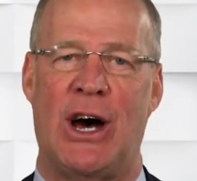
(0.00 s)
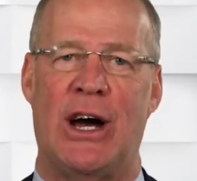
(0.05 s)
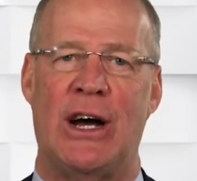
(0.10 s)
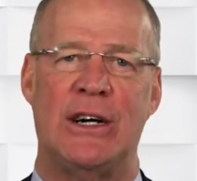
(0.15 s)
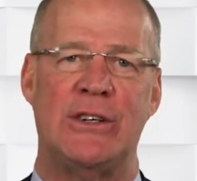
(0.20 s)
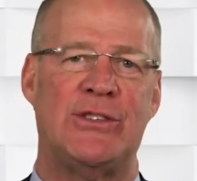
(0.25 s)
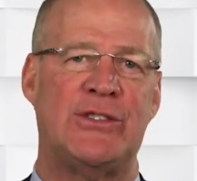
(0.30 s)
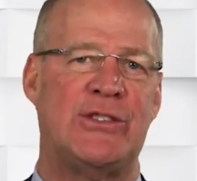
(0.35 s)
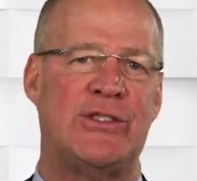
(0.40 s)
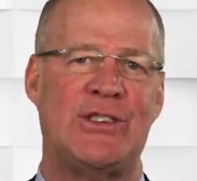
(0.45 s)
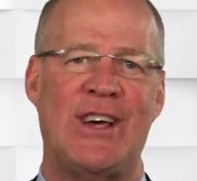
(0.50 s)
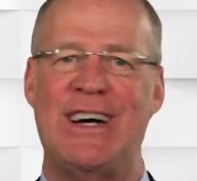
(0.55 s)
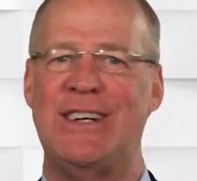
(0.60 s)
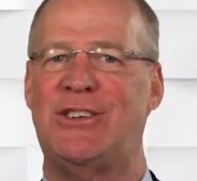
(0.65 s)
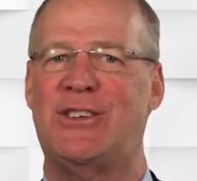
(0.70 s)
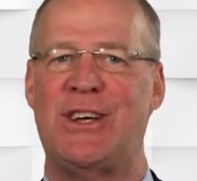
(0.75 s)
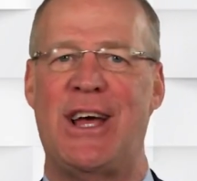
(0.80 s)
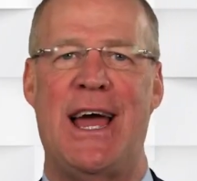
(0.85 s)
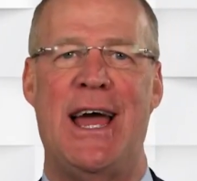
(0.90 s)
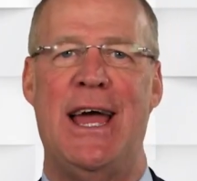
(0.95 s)
are
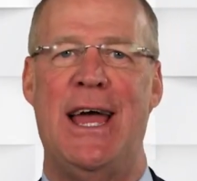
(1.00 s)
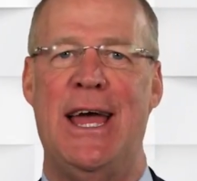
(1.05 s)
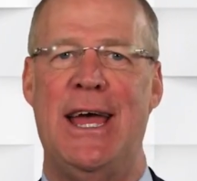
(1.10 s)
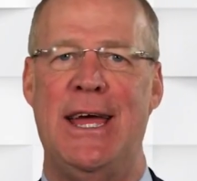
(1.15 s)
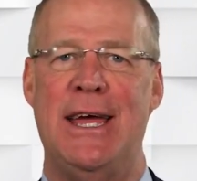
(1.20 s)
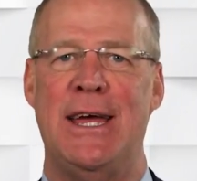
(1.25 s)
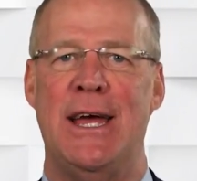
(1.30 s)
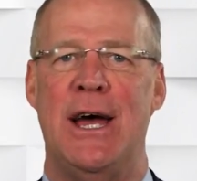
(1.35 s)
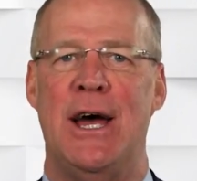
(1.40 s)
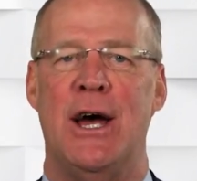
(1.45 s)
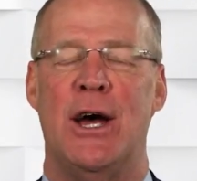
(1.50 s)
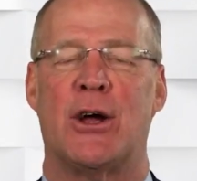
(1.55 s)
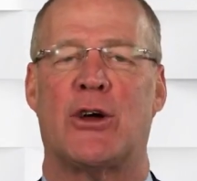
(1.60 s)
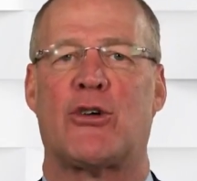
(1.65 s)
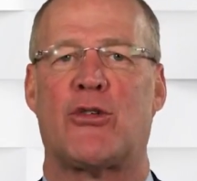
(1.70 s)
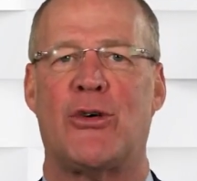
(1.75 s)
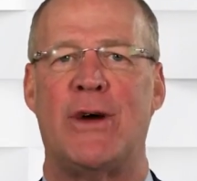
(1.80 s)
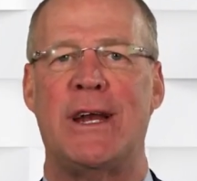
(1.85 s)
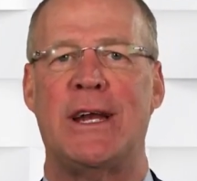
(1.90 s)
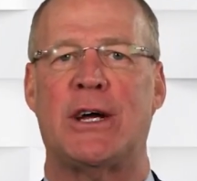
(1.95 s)
such a
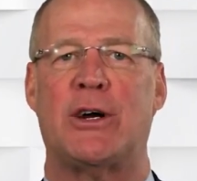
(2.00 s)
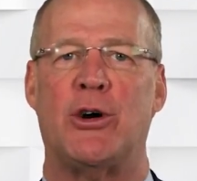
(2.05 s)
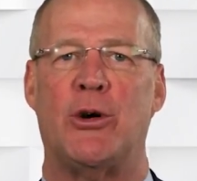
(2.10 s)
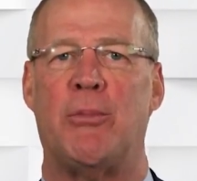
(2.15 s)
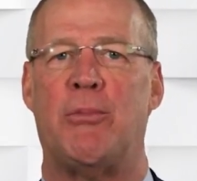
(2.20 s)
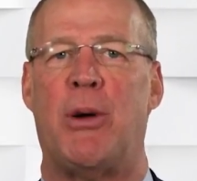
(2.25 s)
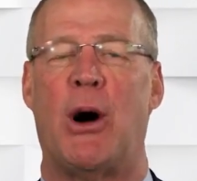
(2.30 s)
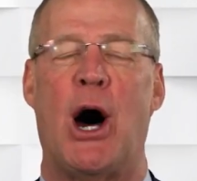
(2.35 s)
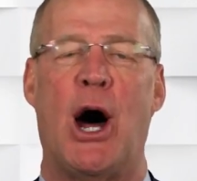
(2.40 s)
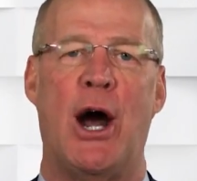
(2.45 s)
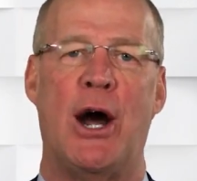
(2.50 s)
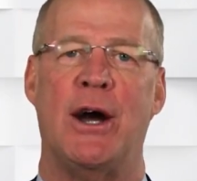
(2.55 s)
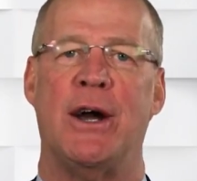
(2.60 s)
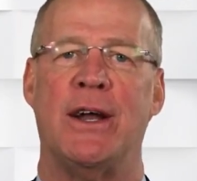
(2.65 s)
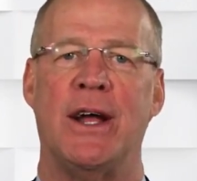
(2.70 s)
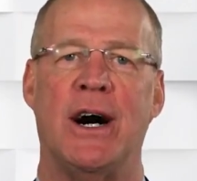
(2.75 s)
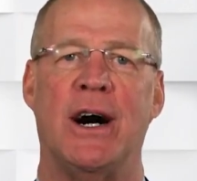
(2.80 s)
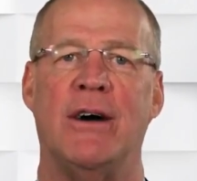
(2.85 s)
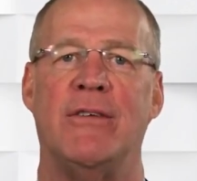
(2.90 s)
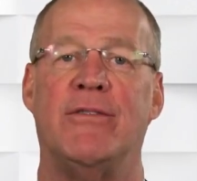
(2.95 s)
critical
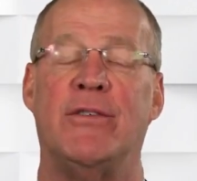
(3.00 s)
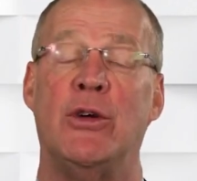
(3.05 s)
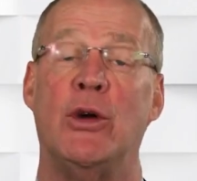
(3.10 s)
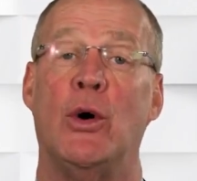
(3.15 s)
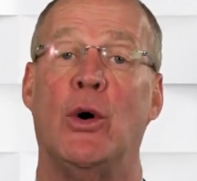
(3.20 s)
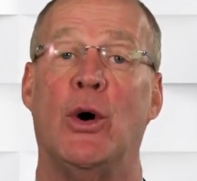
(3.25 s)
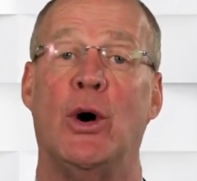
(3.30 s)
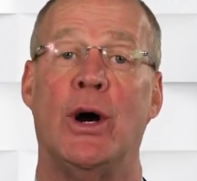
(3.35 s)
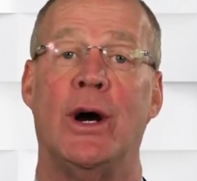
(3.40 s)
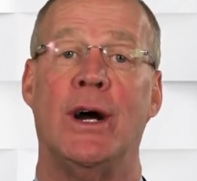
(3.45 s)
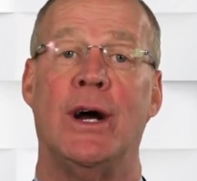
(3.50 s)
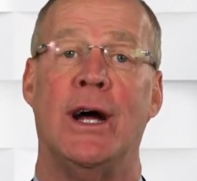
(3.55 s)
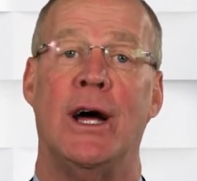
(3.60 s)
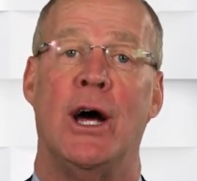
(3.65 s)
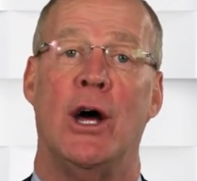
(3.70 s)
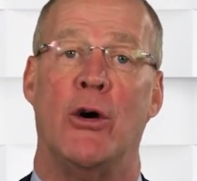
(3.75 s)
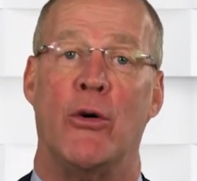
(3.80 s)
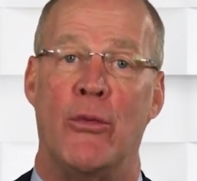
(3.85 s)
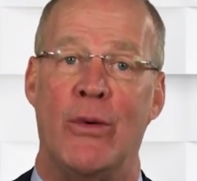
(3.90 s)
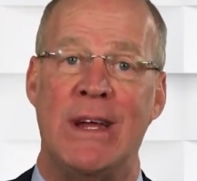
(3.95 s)
part of your
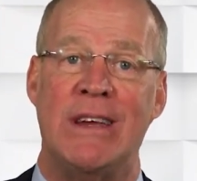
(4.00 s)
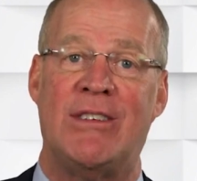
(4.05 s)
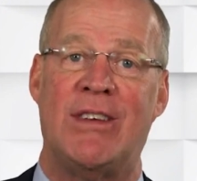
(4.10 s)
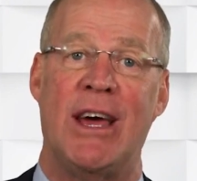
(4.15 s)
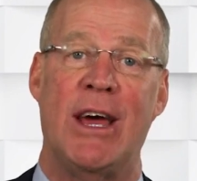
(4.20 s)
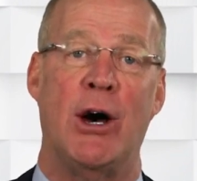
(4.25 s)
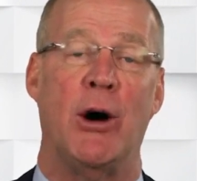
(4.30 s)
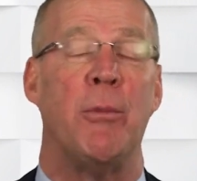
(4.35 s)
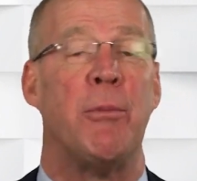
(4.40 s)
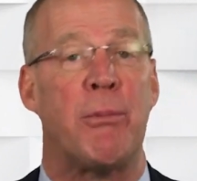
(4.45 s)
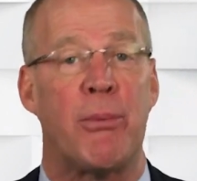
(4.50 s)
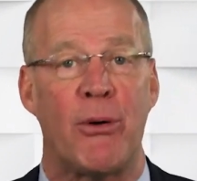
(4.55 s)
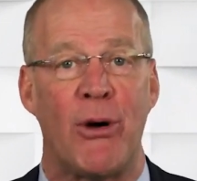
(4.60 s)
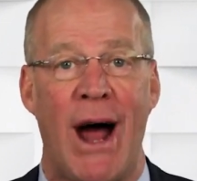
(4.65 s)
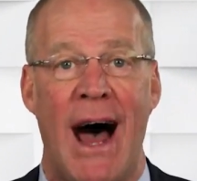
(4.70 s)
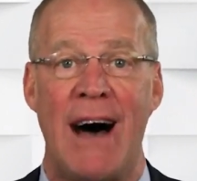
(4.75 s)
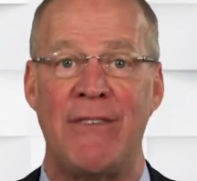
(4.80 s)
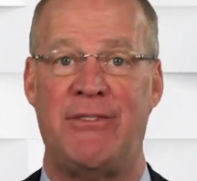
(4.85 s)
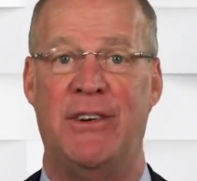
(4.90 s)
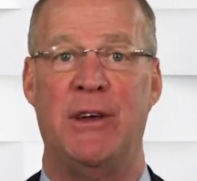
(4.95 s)
retail
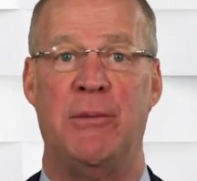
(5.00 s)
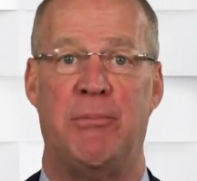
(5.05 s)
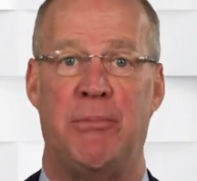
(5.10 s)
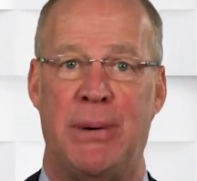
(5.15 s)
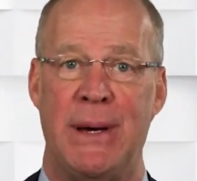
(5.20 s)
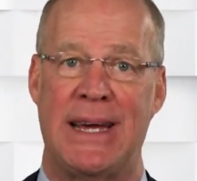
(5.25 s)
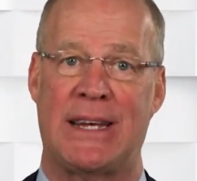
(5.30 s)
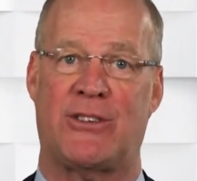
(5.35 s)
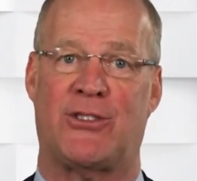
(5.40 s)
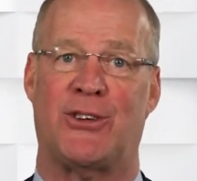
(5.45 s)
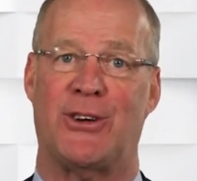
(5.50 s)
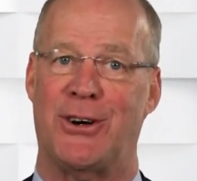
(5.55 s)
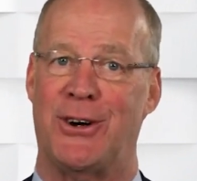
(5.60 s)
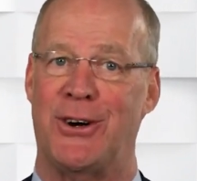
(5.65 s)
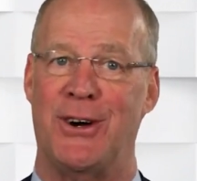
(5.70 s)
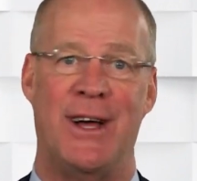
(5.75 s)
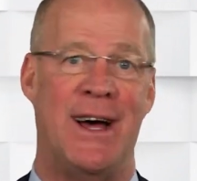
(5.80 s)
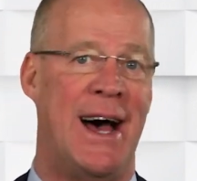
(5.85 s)
profit picture.